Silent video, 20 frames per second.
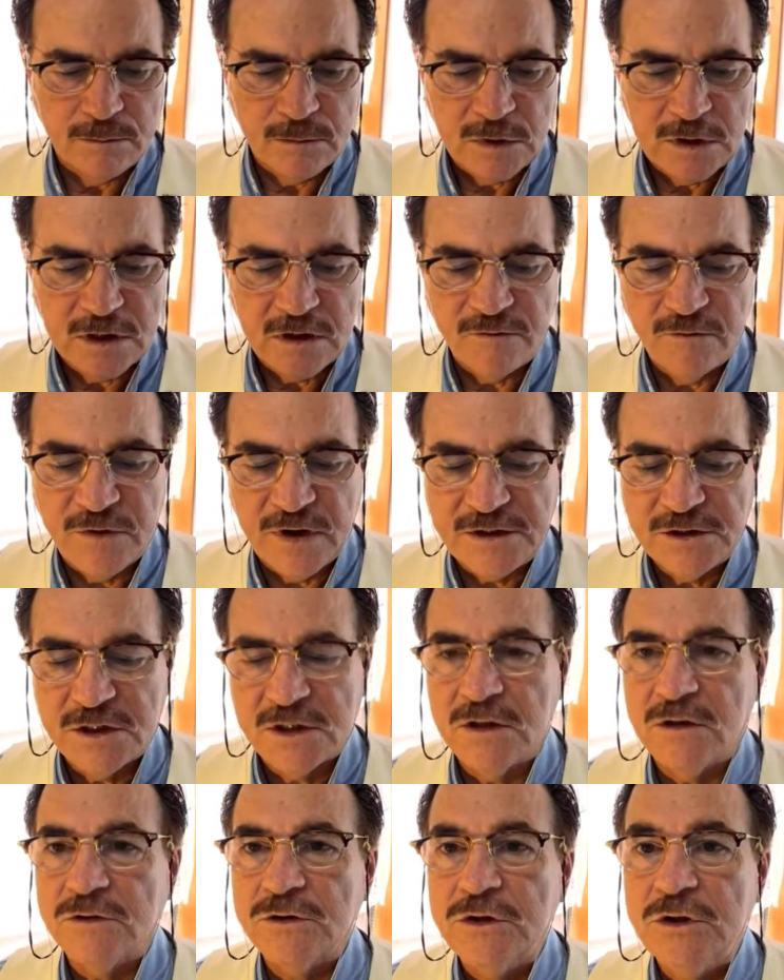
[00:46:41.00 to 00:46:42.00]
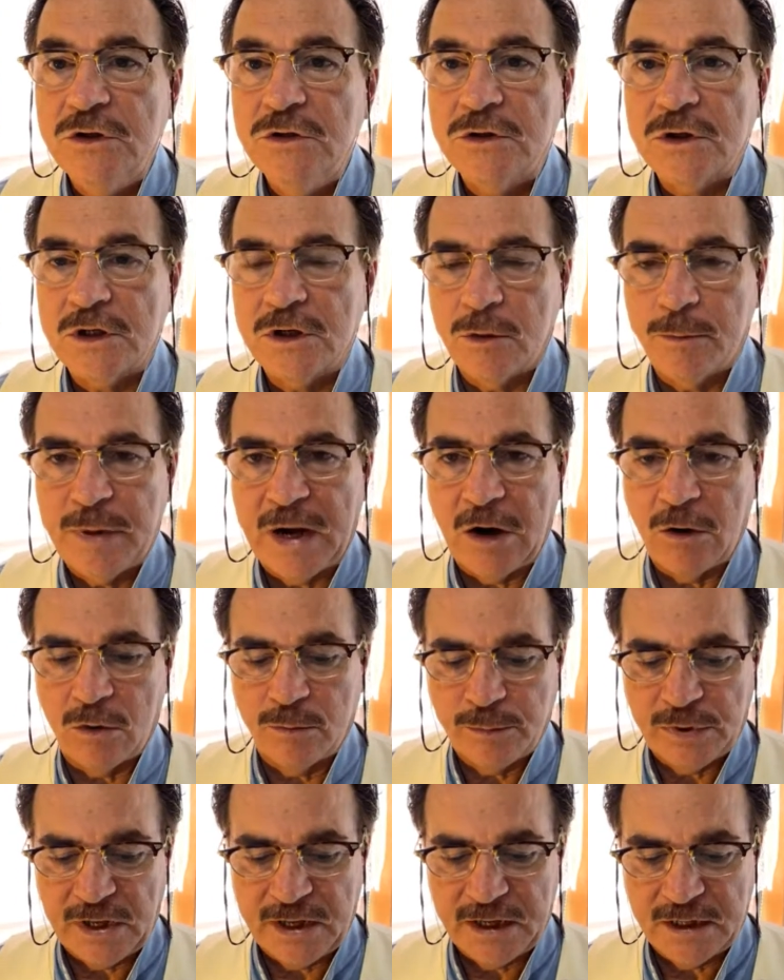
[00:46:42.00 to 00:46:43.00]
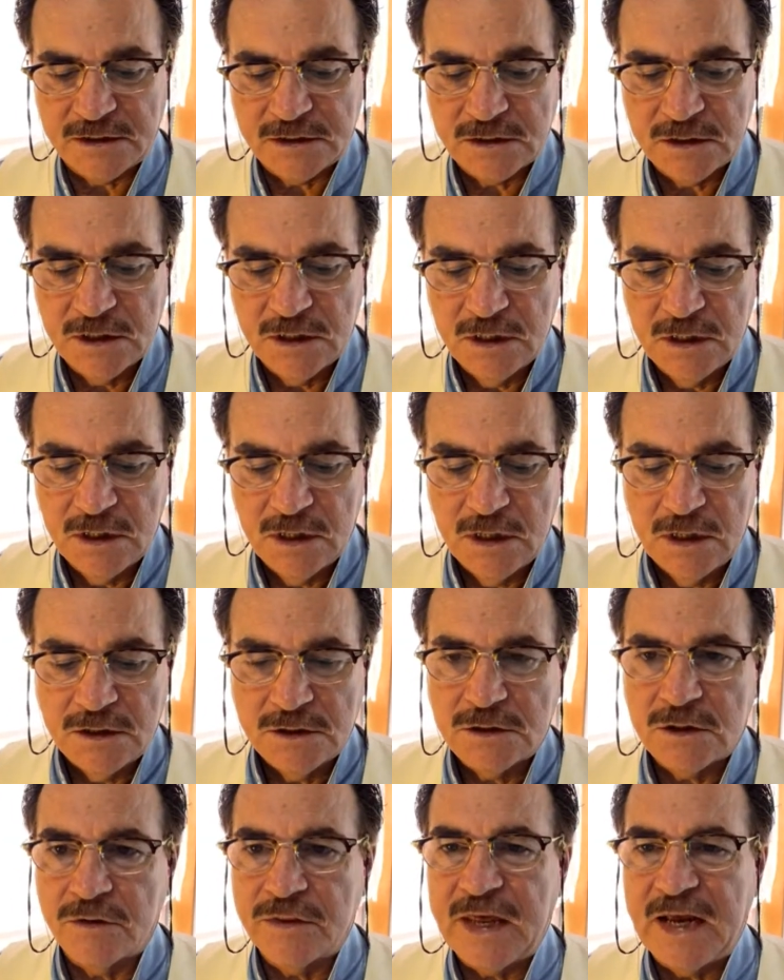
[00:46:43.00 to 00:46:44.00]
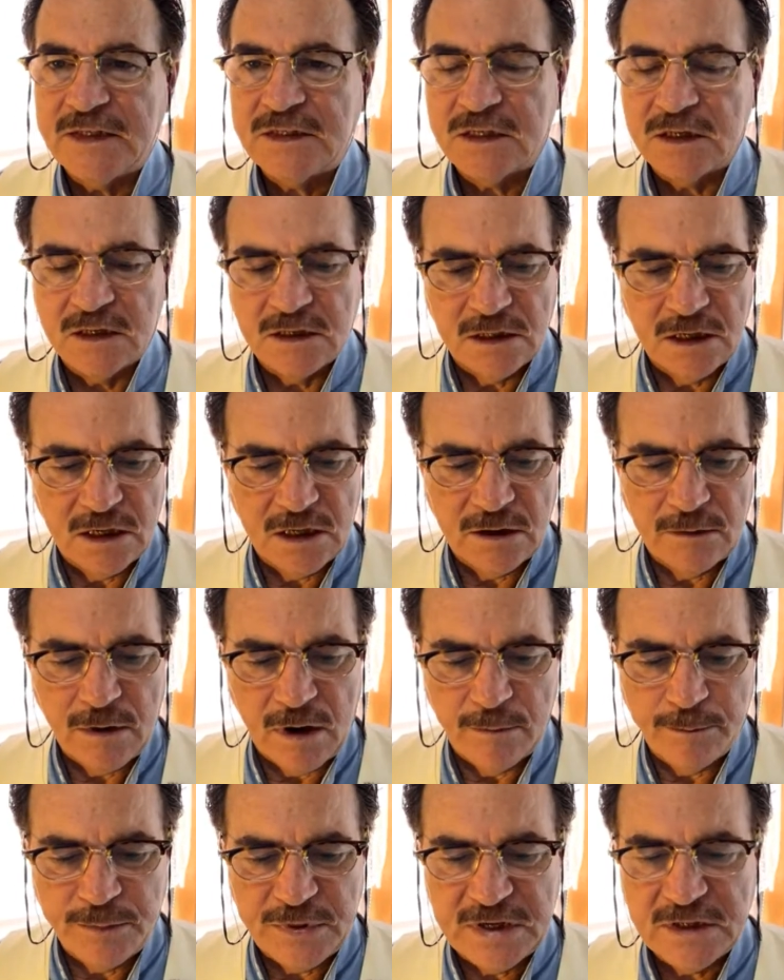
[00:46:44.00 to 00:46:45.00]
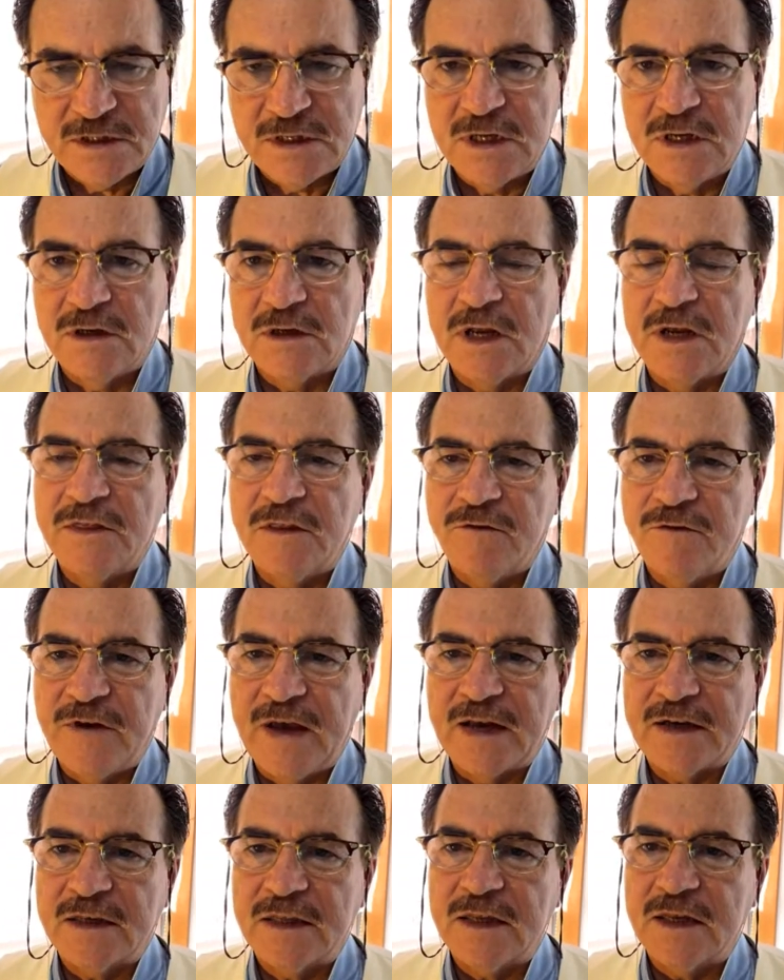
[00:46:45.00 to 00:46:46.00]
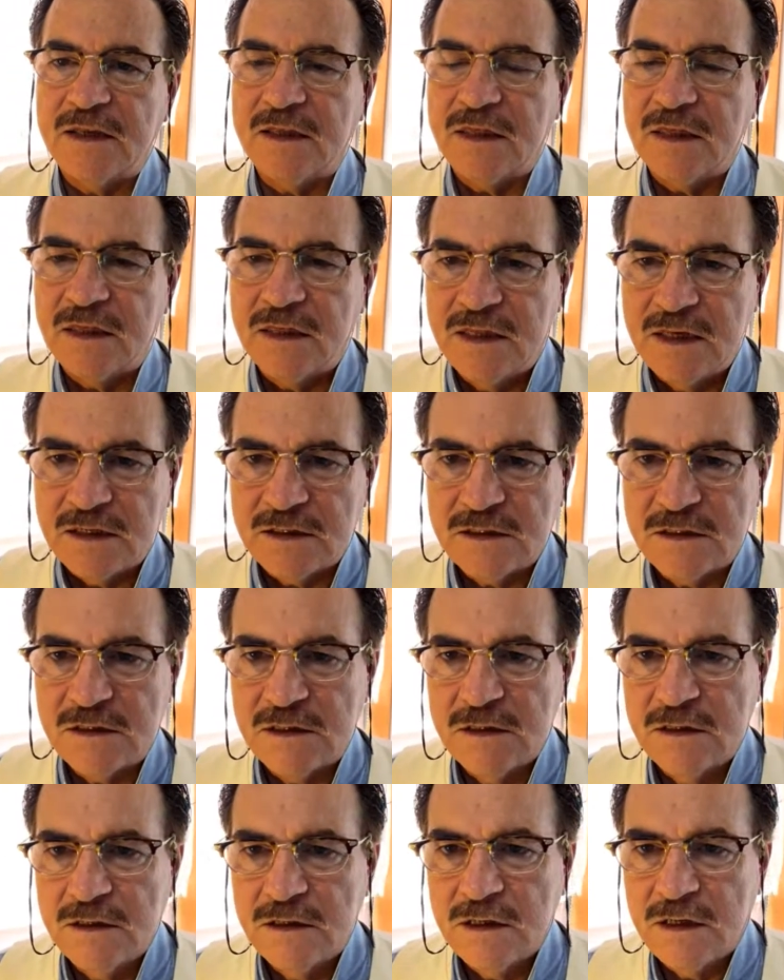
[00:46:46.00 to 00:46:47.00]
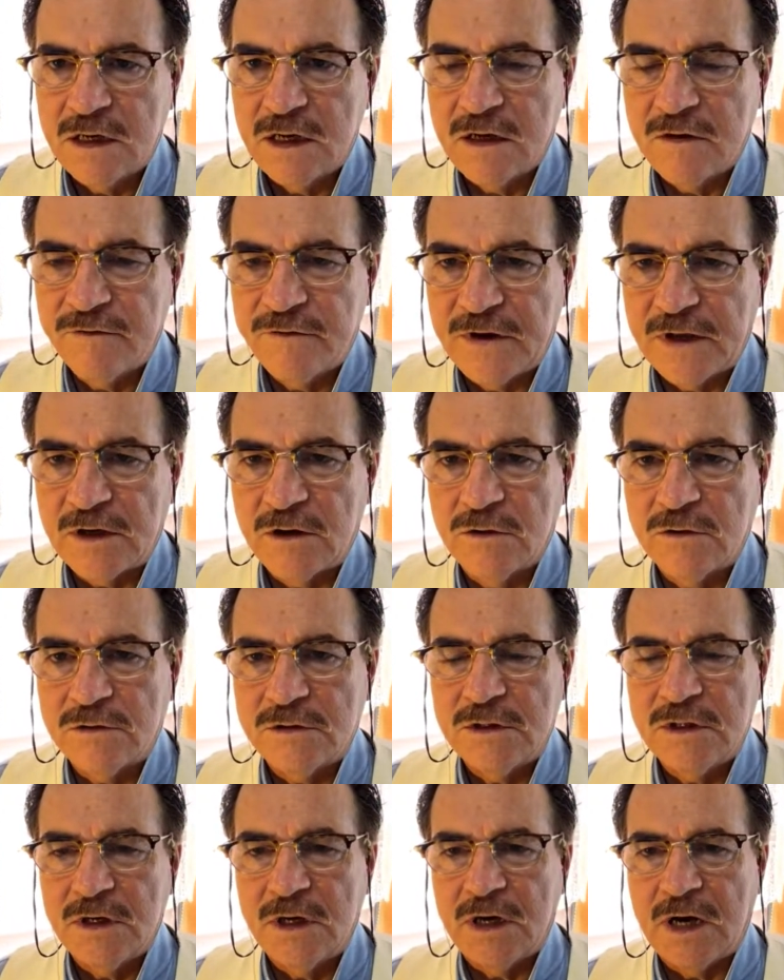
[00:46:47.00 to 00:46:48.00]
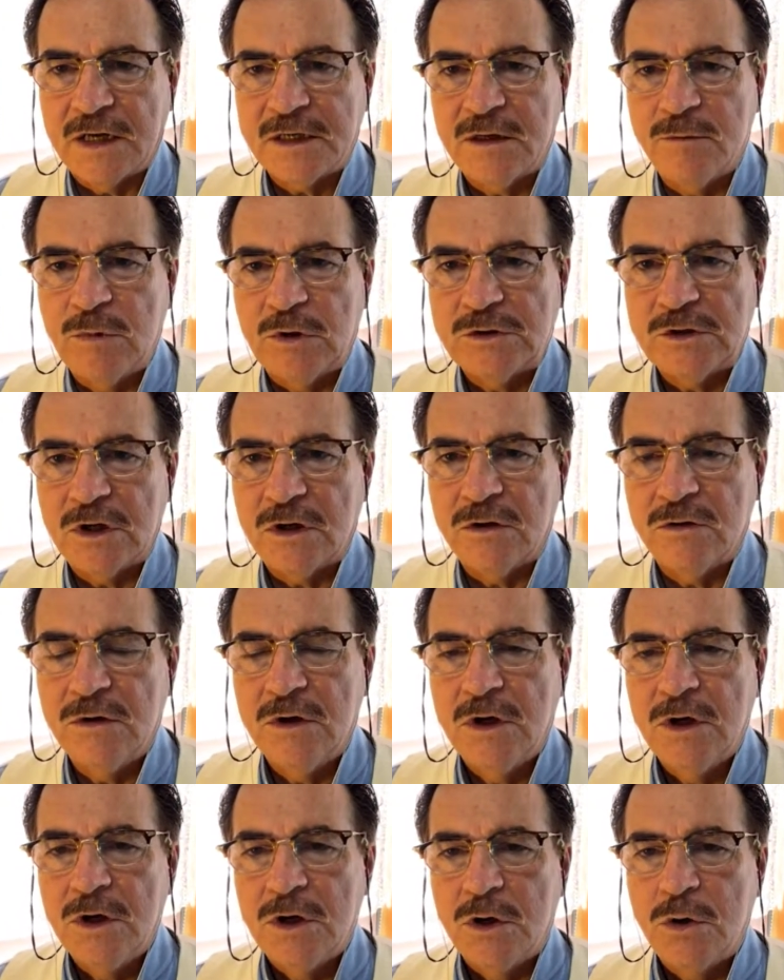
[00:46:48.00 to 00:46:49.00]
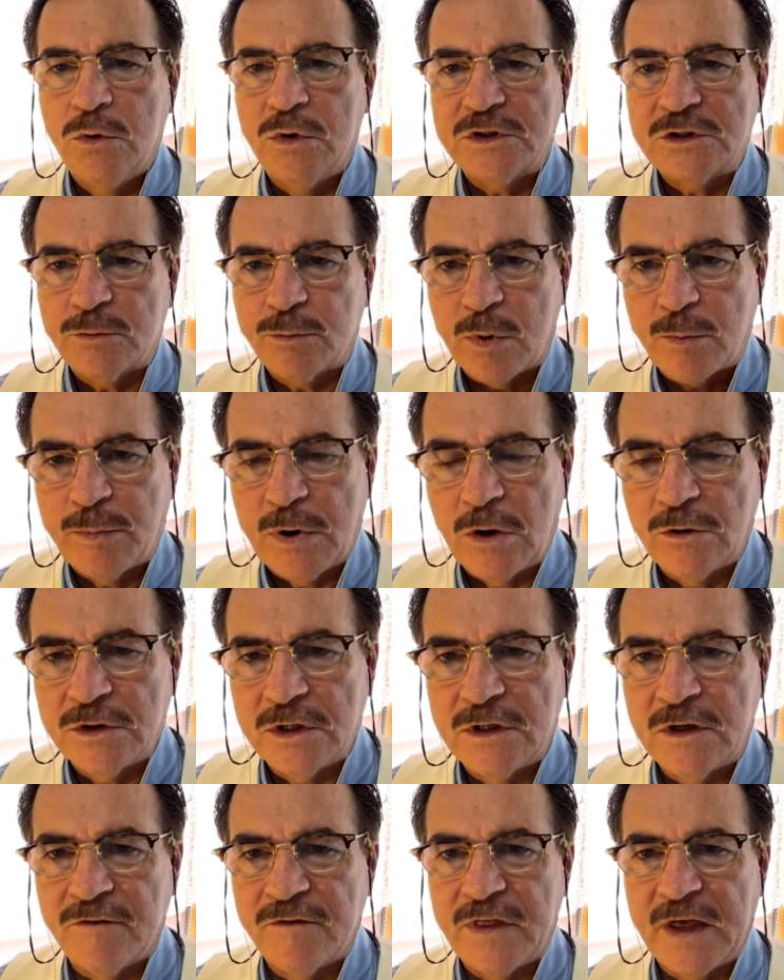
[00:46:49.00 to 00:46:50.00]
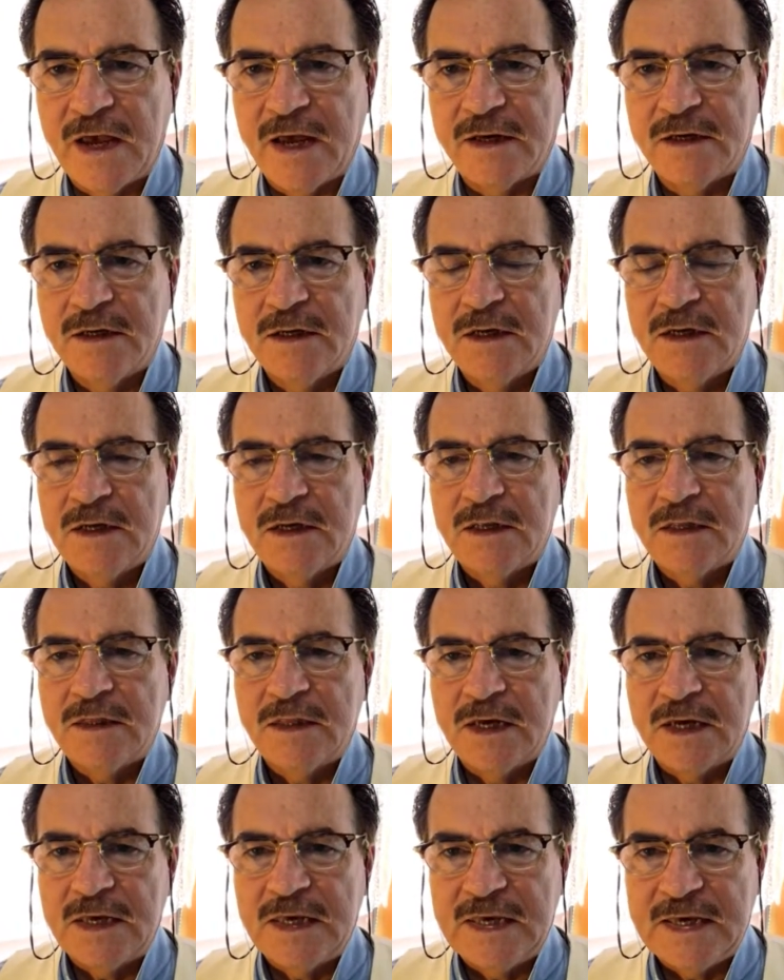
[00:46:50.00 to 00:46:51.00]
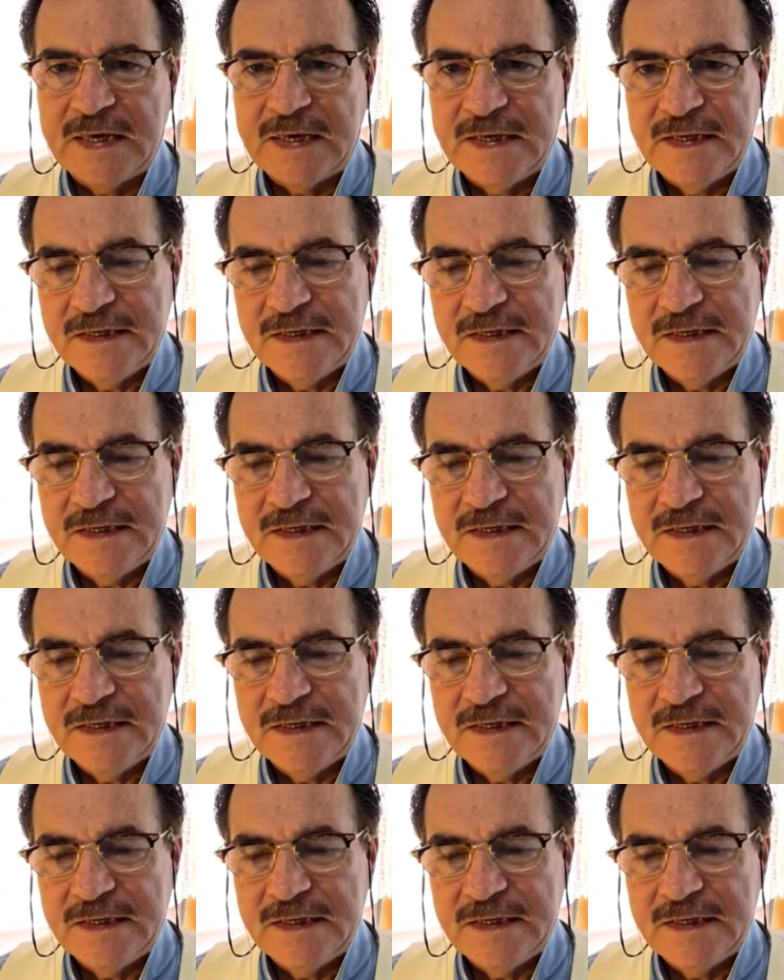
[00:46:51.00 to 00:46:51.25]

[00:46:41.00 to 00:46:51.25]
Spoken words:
conventional nuclear power plants. So that's a big deal. And the fact that this fellow, Akimoto, who was a proponent of that he